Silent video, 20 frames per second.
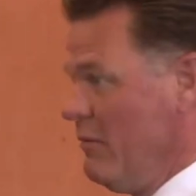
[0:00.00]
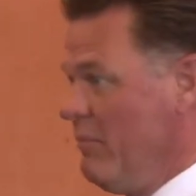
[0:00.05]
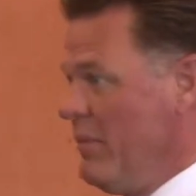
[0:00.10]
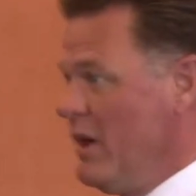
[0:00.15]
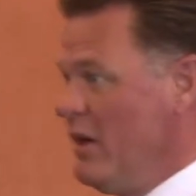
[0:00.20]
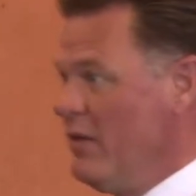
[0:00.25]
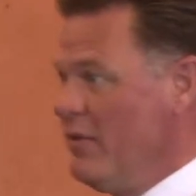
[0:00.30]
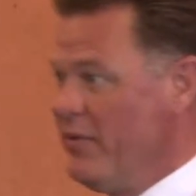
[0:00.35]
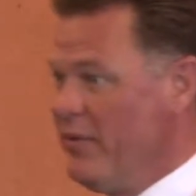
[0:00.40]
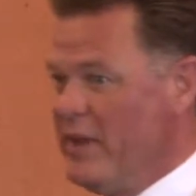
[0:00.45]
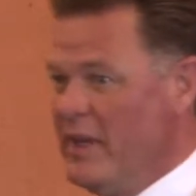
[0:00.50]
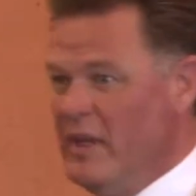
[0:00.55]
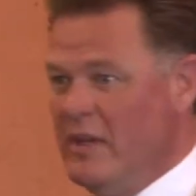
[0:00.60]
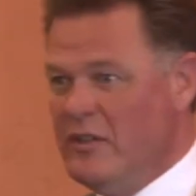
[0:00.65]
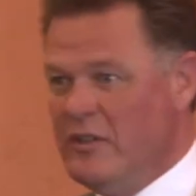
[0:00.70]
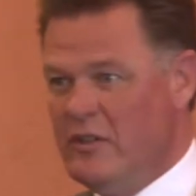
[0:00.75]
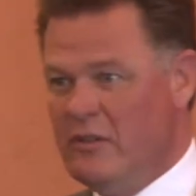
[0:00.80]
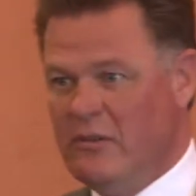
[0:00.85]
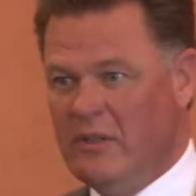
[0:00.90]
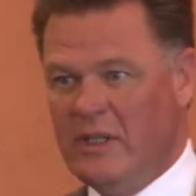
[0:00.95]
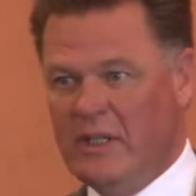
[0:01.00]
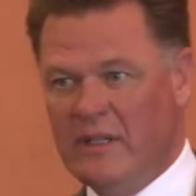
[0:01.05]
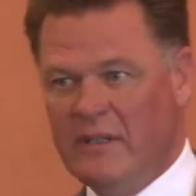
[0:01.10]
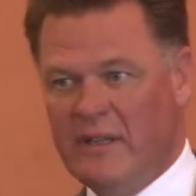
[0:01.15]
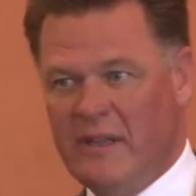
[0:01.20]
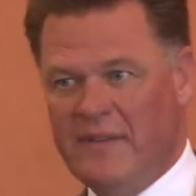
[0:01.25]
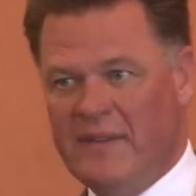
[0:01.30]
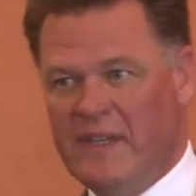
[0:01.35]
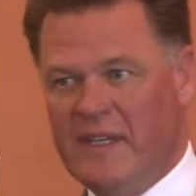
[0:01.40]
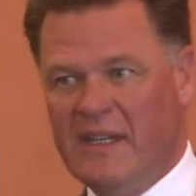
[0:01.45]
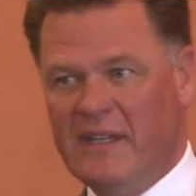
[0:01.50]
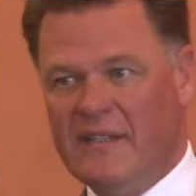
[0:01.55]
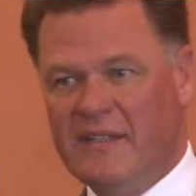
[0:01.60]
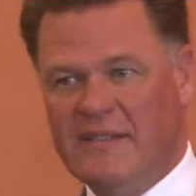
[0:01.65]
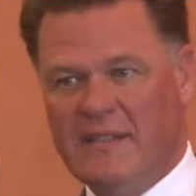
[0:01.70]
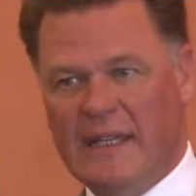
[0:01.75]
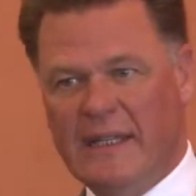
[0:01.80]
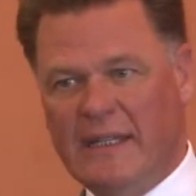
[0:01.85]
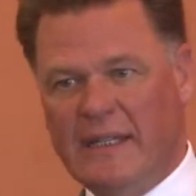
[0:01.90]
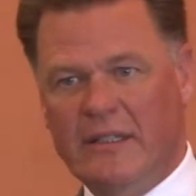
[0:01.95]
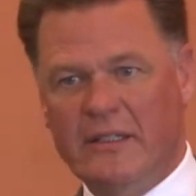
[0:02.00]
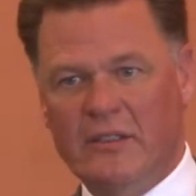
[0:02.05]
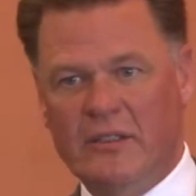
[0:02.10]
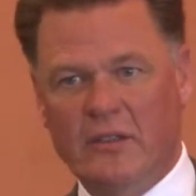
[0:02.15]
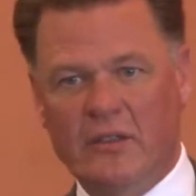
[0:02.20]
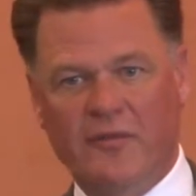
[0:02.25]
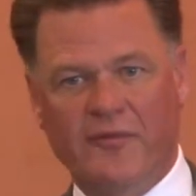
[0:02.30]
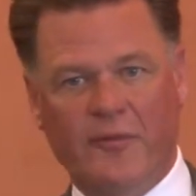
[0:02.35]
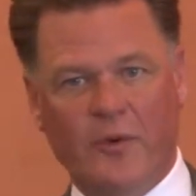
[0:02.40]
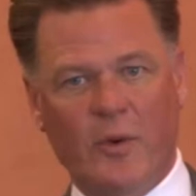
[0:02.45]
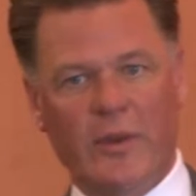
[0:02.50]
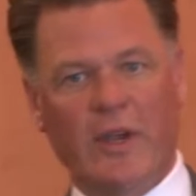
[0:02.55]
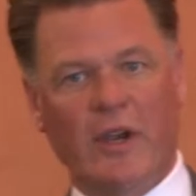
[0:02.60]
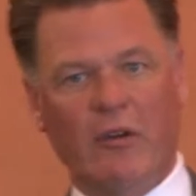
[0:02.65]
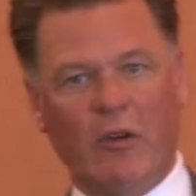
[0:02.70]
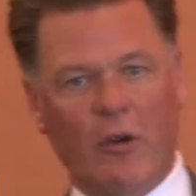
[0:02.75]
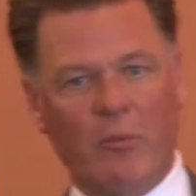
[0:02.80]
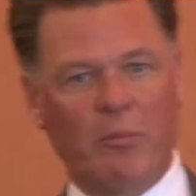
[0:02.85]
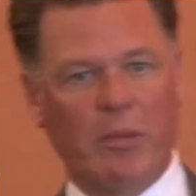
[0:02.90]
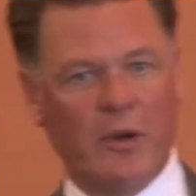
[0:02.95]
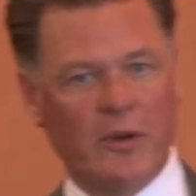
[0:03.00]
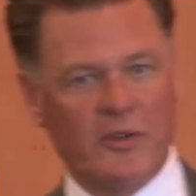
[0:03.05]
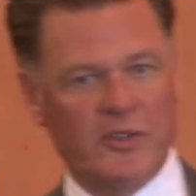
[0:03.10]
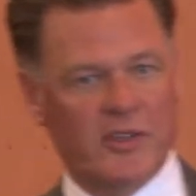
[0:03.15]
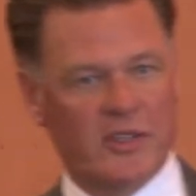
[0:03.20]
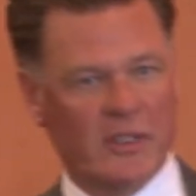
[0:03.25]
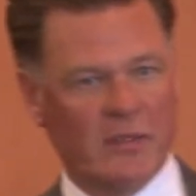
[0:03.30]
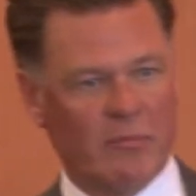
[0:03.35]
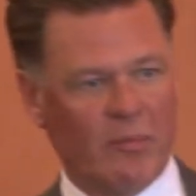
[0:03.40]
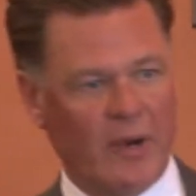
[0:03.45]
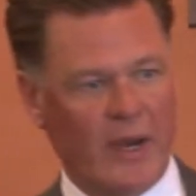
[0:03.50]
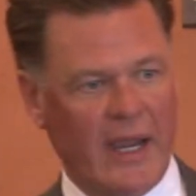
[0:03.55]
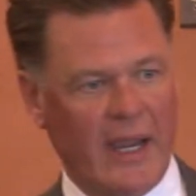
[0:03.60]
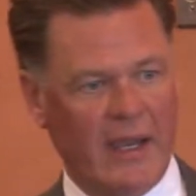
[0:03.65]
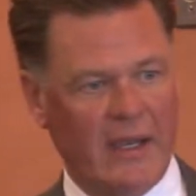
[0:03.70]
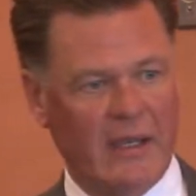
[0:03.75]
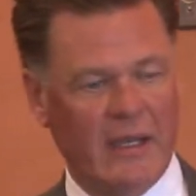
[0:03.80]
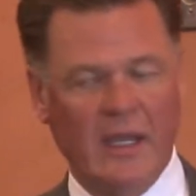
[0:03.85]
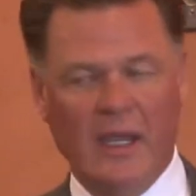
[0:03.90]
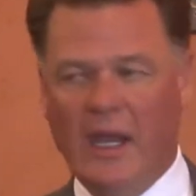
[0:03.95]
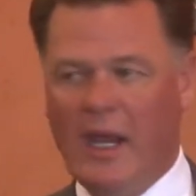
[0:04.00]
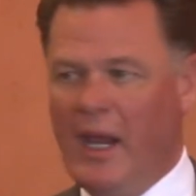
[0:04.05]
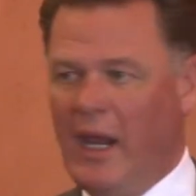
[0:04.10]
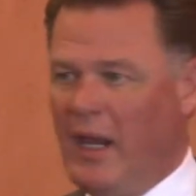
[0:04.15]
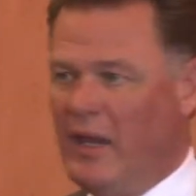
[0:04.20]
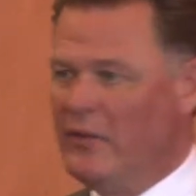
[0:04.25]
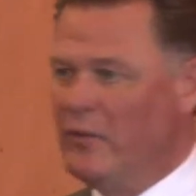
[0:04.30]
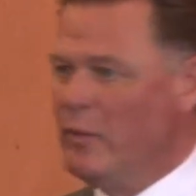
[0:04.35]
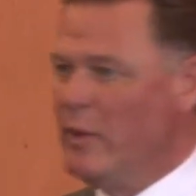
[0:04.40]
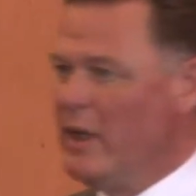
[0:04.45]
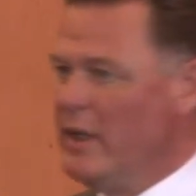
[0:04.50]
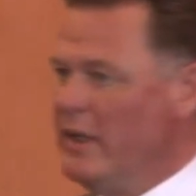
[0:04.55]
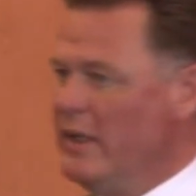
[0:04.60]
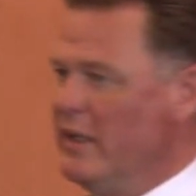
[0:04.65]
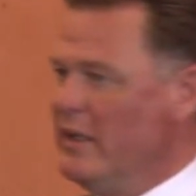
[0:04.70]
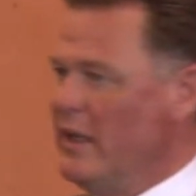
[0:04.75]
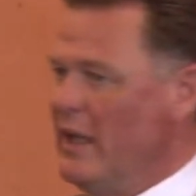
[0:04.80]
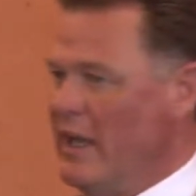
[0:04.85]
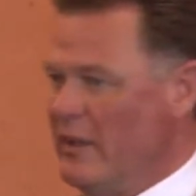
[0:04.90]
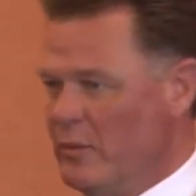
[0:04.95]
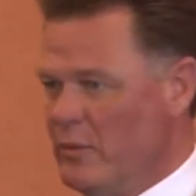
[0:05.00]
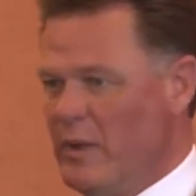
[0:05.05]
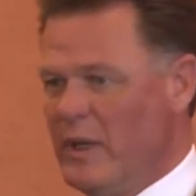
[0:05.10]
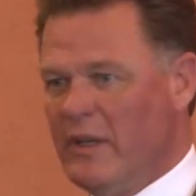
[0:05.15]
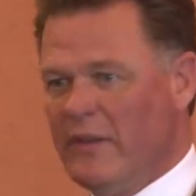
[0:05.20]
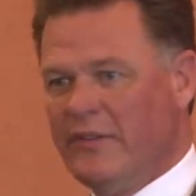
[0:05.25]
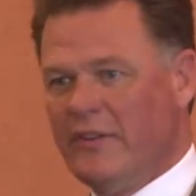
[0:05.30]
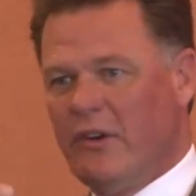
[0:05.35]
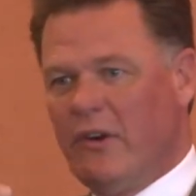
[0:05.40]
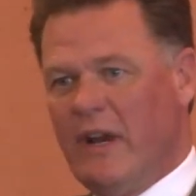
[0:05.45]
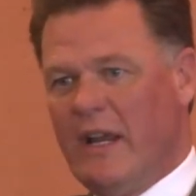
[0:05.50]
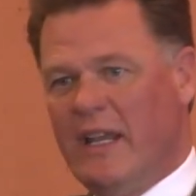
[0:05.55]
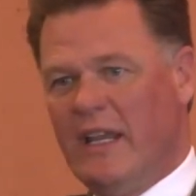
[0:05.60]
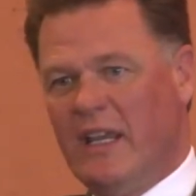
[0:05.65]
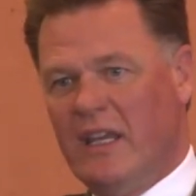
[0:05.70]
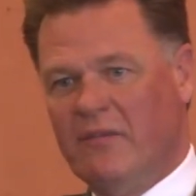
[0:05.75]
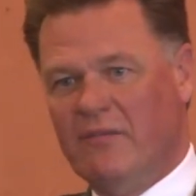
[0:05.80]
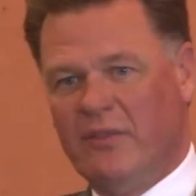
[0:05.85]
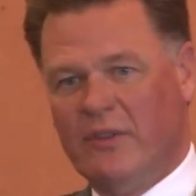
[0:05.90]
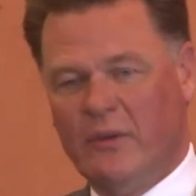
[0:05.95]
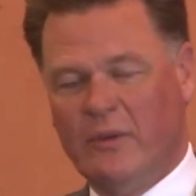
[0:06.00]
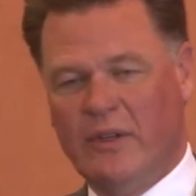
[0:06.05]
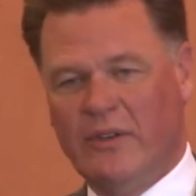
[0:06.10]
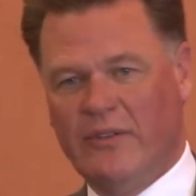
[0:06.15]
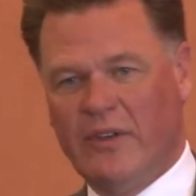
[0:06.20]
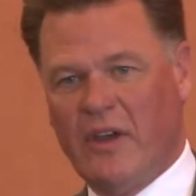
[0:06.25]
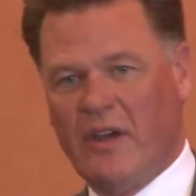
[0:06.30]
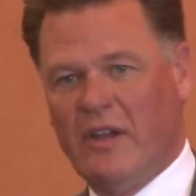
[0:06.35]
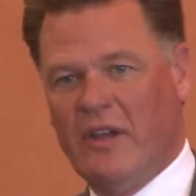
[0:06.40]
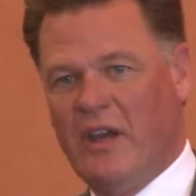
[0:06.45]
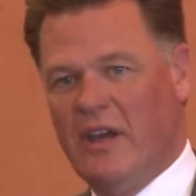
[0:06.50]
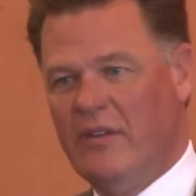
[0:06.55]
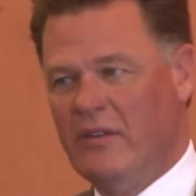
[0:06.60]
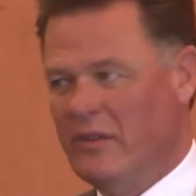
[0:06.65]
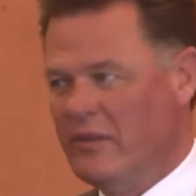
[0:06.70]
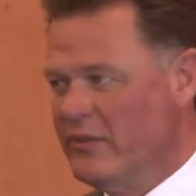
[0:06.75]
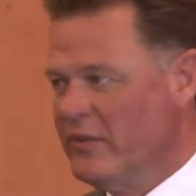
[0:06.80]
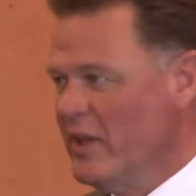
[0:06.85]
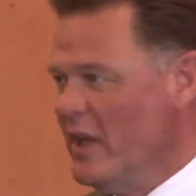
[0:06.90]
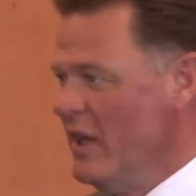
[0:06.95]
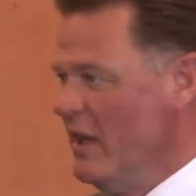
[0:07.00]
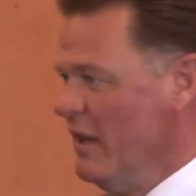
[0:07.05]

both doing the things they need to do for their own personal brand as well as creating influence on others.